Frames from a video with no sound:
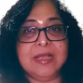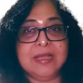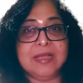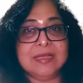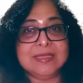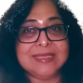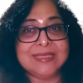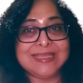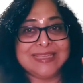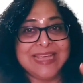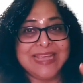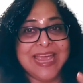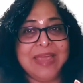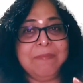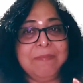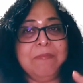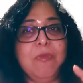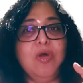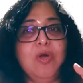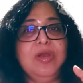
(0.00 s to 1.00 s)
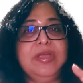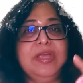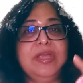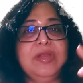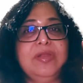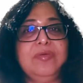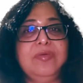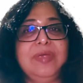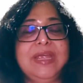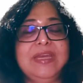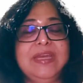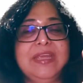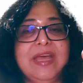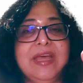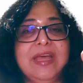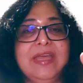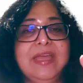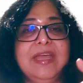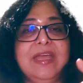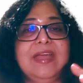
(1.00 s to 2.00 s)
Same molecular
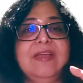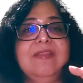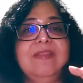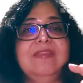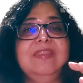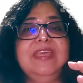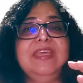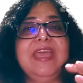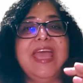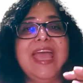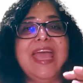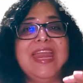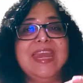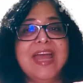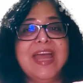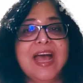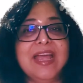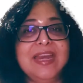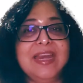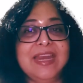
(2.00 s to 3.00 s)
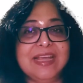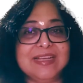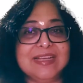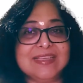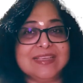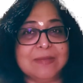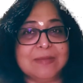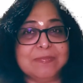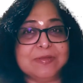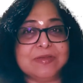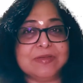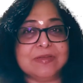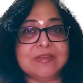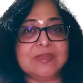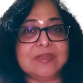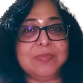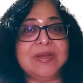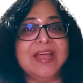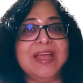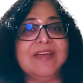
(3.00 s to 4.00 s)
radii, the anionic
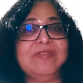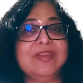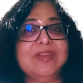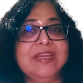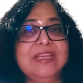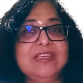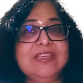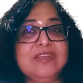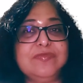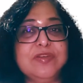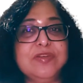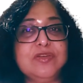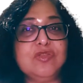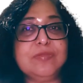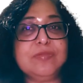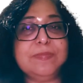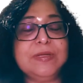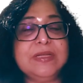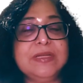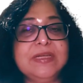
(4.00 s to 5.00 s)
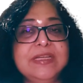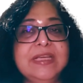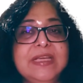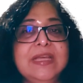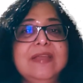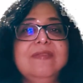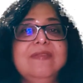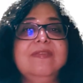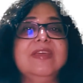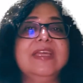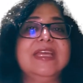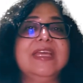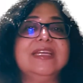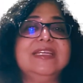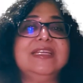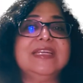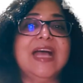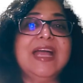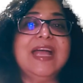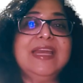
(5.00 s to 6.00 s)
substance will have the least filtrability, the
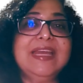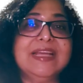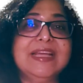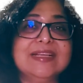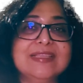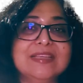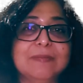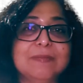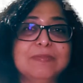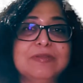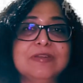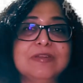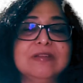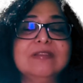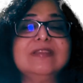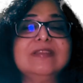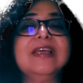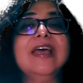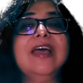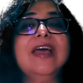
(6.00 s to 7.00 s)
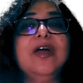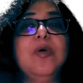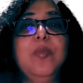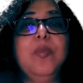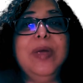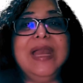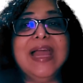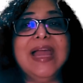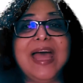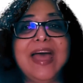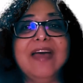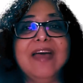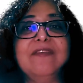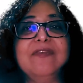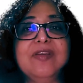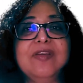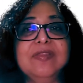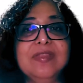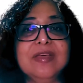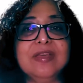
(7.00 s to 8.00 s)
cationic substance will
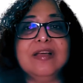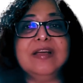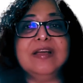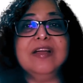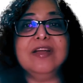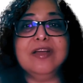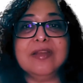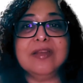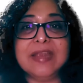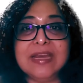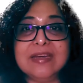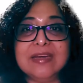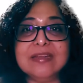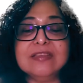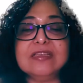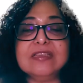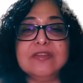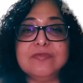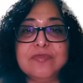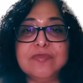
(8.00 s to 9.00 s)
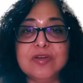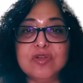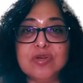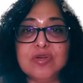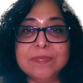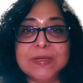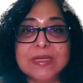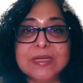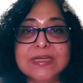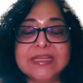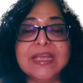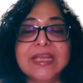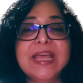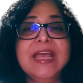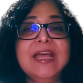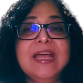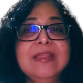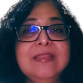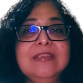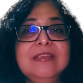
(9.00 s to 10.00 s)
have the greatest filtrability.
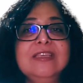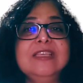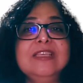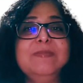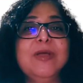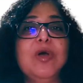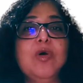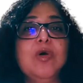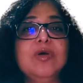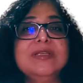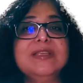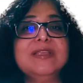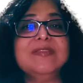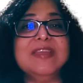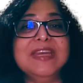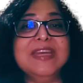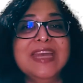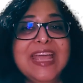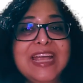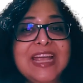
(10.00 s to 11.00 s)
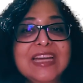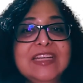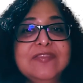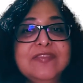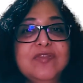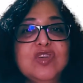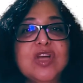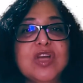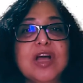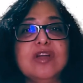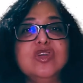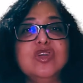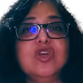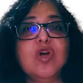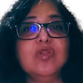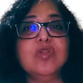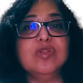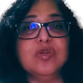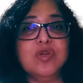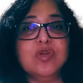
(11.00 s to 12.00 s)
This is because the negative charge
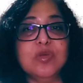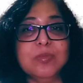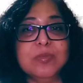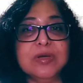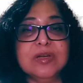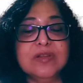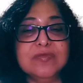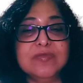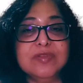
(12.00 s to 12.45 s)
on the glomerular